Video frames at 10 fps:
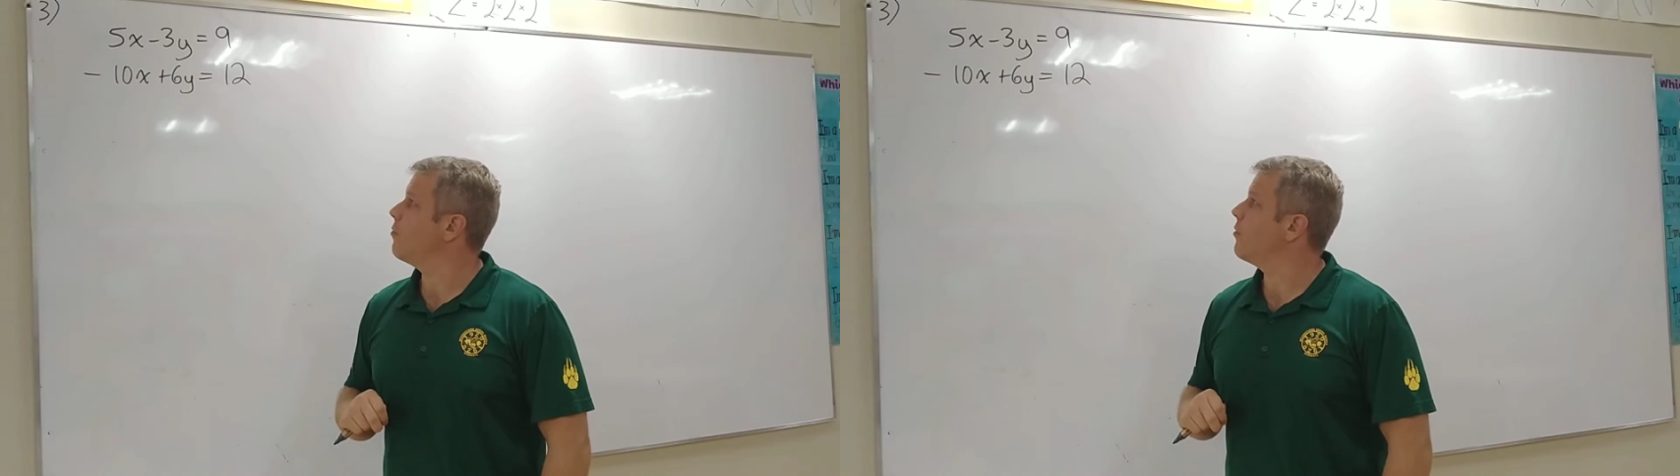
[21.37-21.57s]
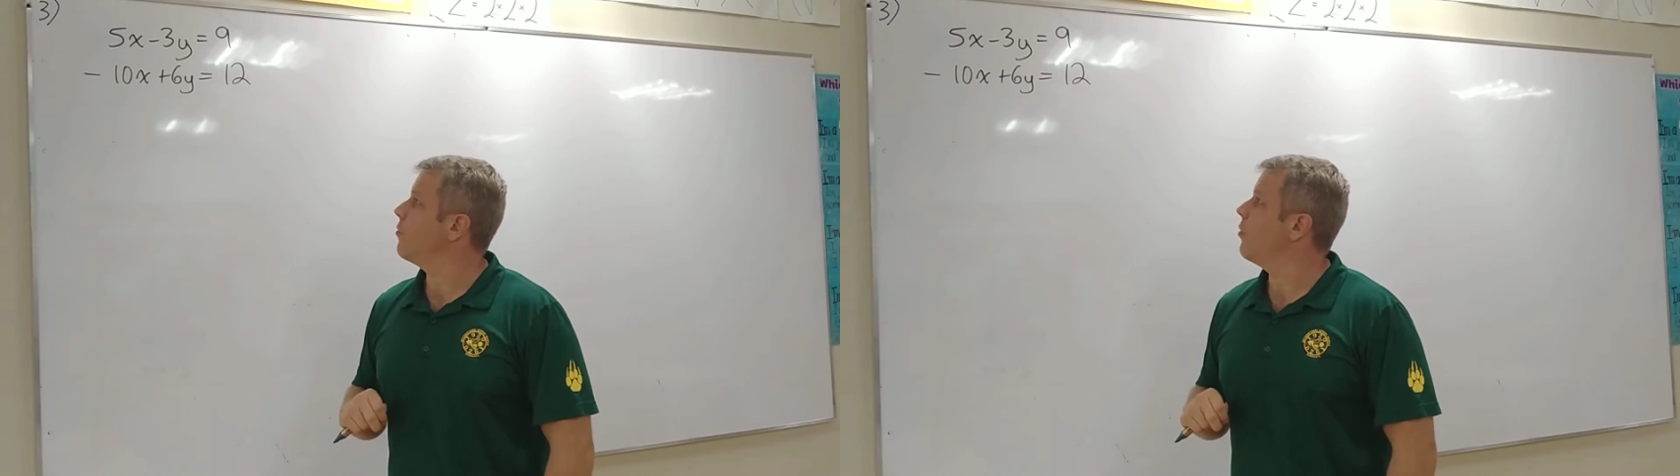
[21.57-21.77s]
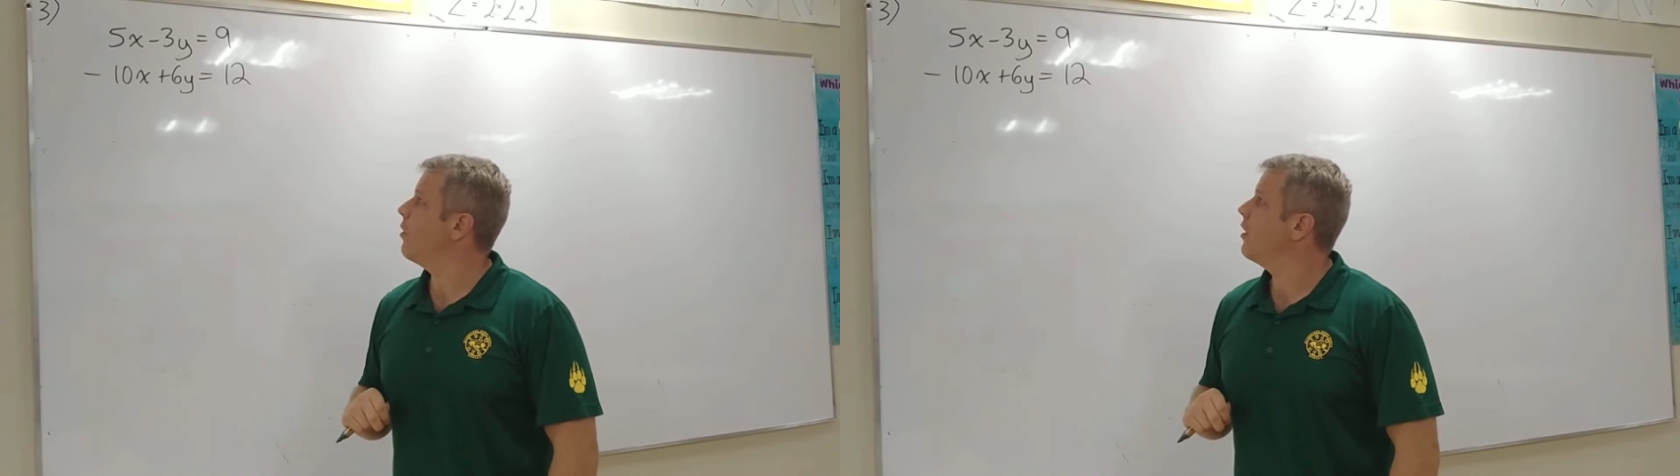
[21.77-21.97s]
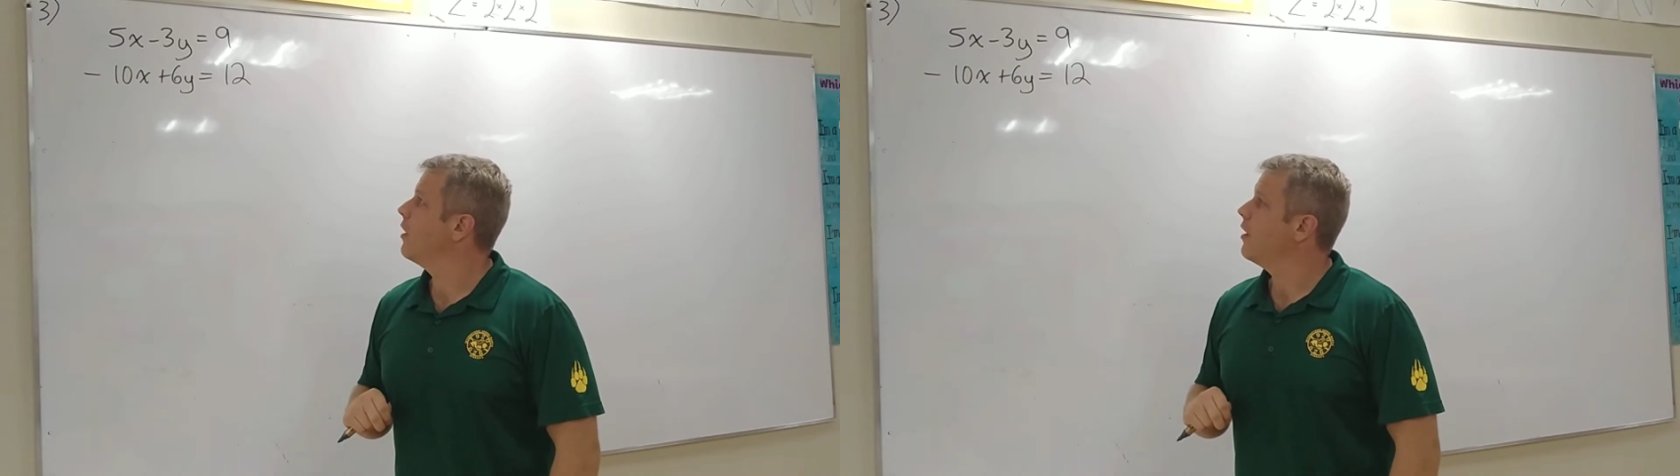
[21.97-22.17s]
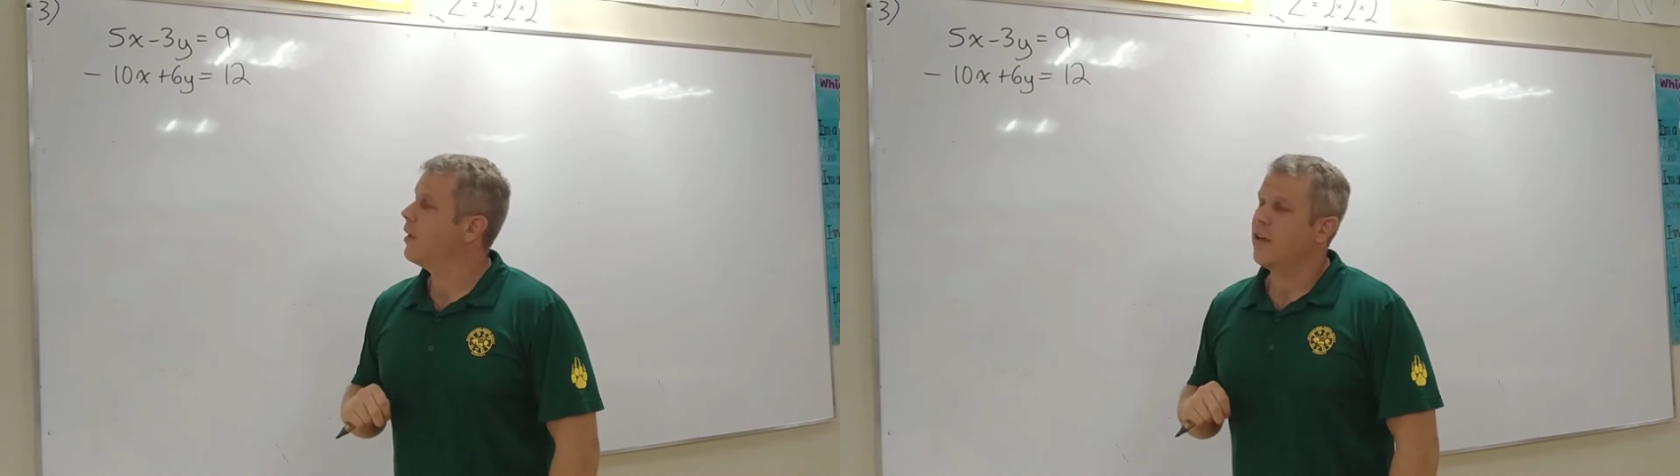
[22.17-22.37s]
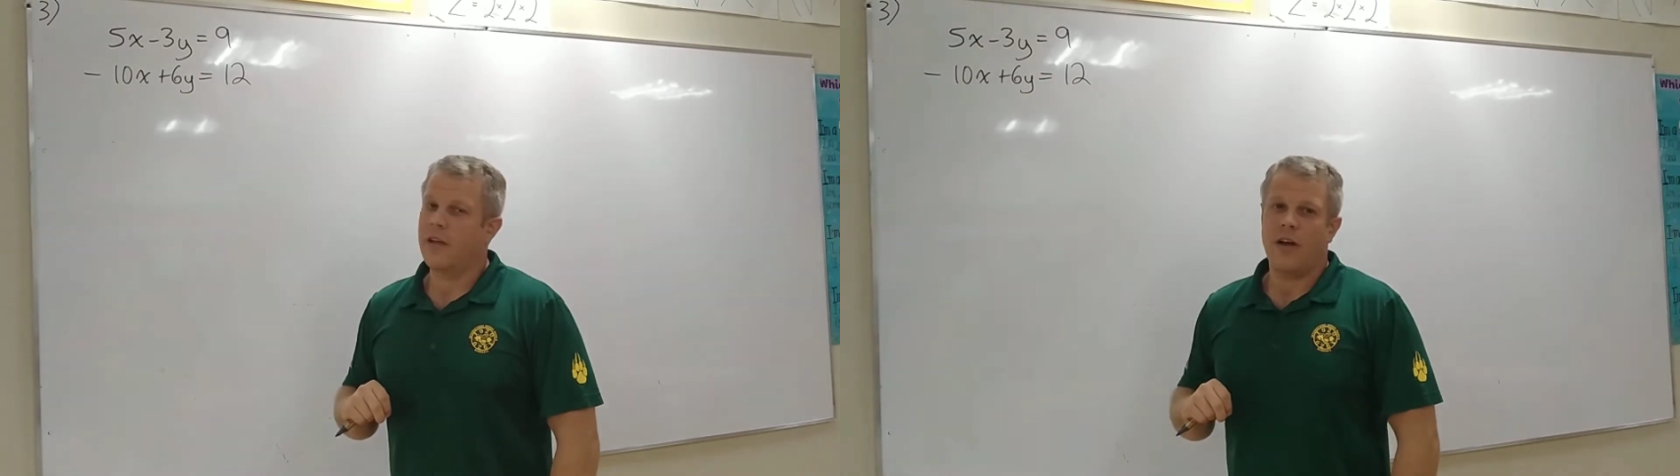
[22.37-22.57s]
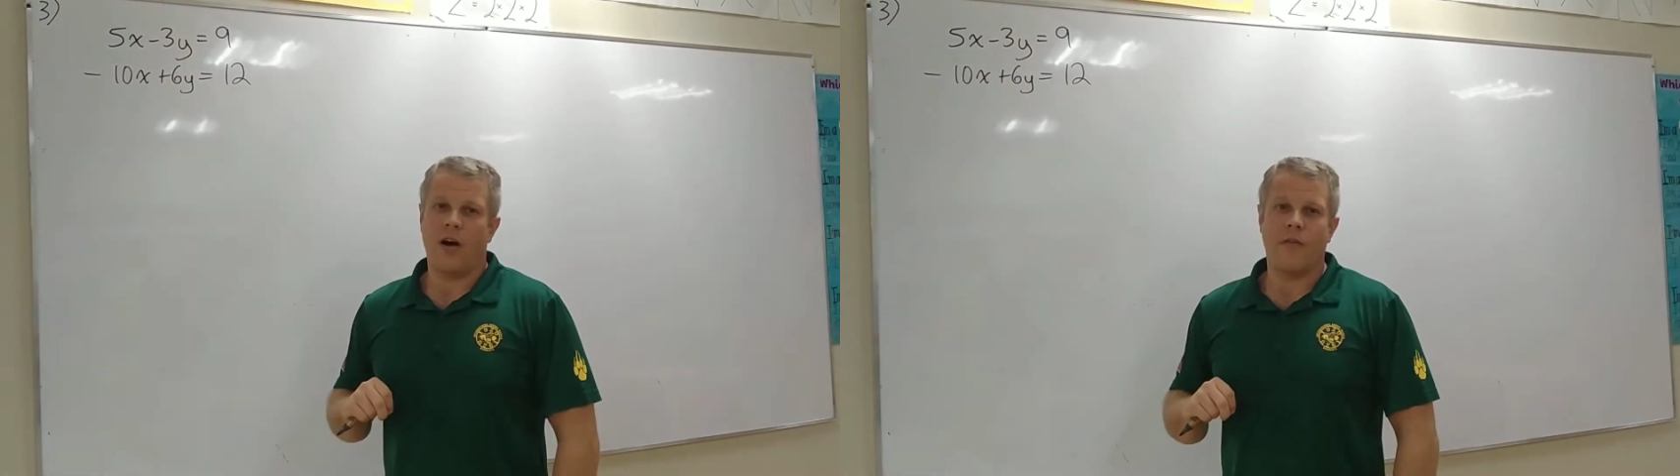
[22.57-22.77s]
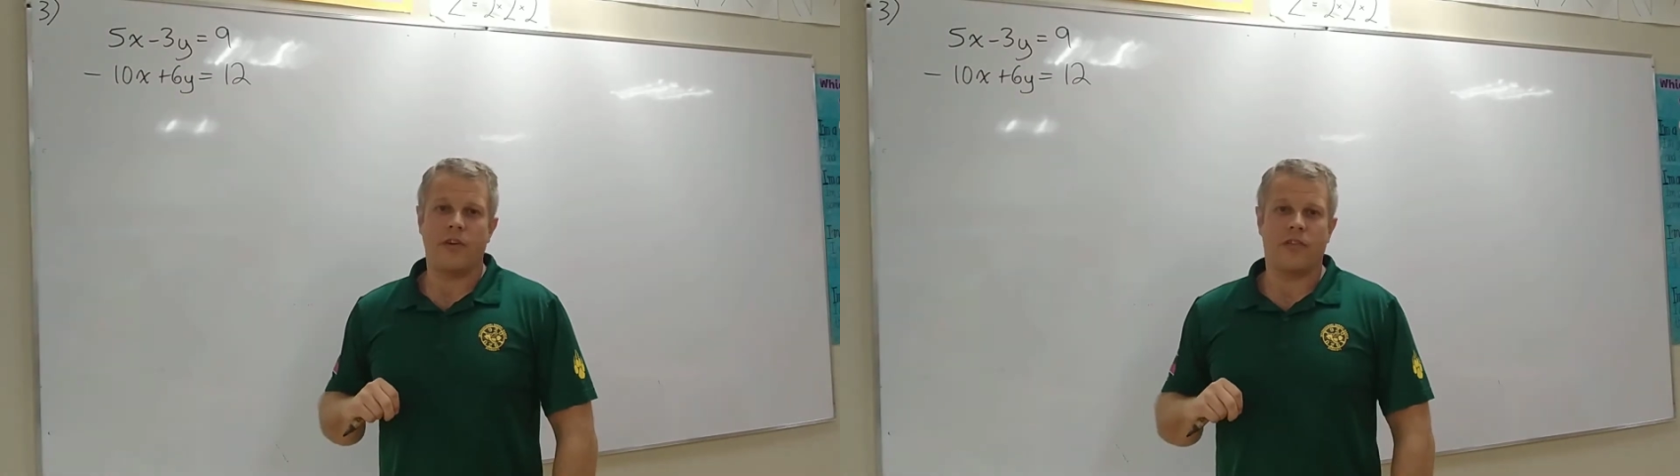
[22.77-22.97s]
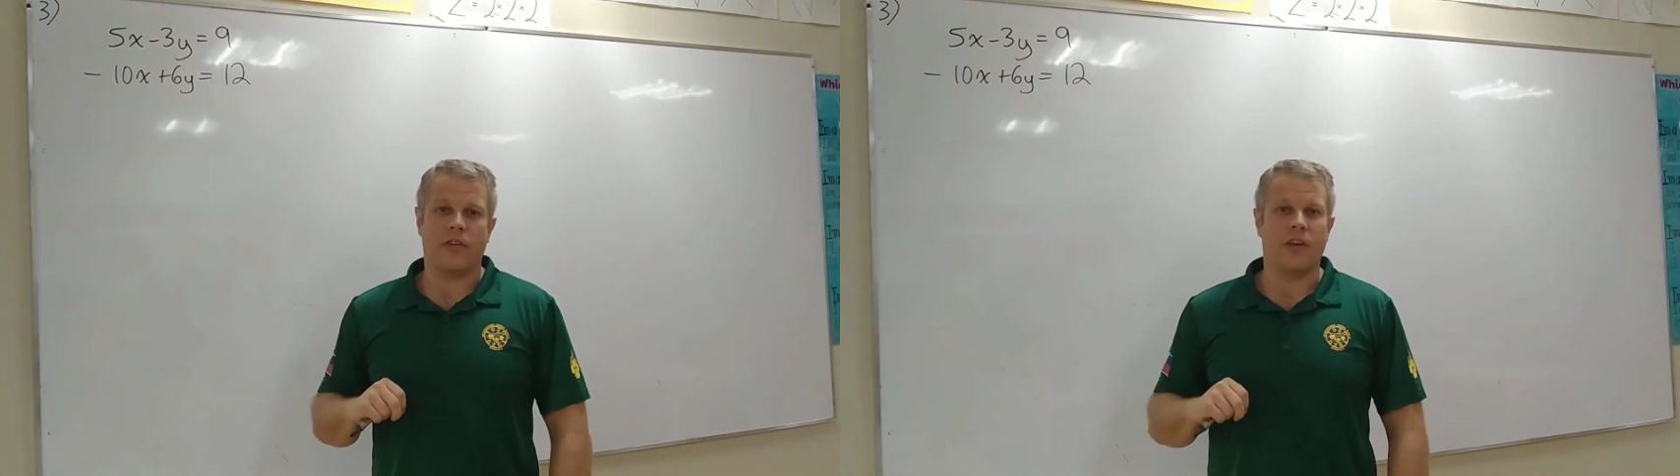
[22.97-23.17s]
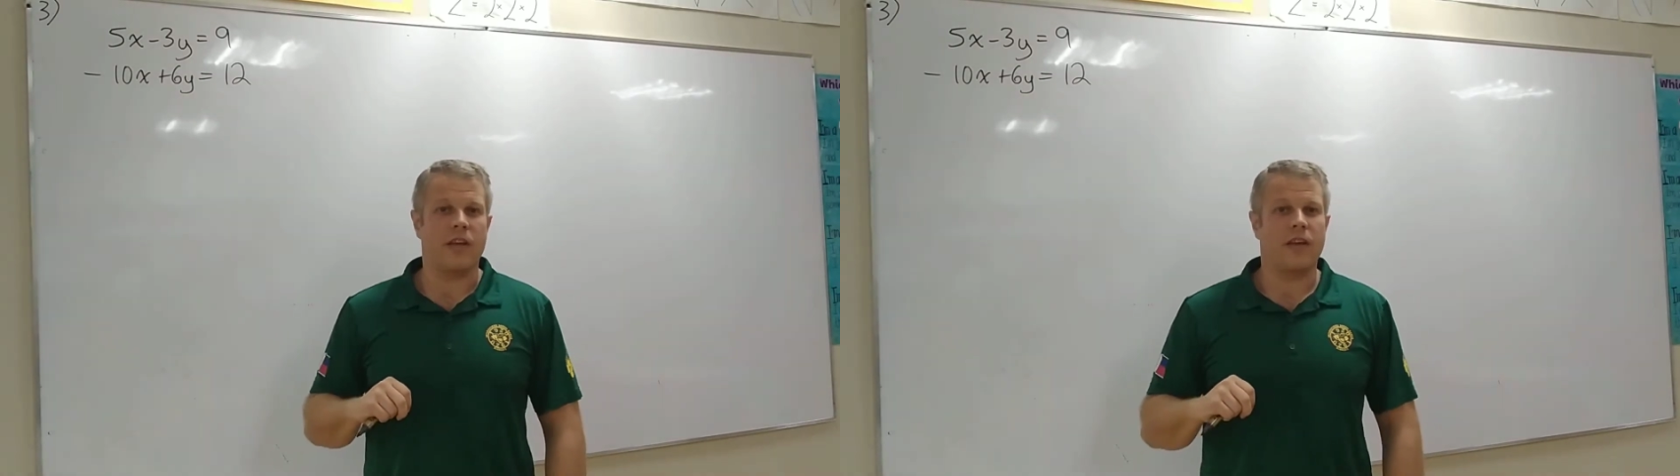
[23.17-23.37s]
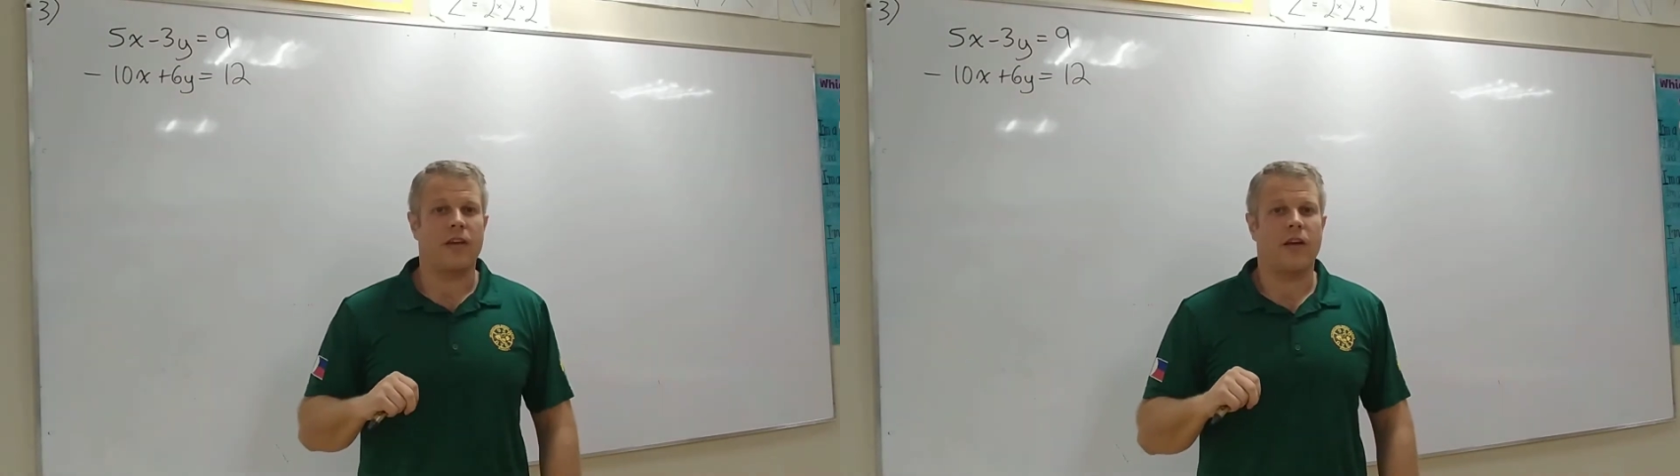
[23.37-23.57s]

before. Obviously,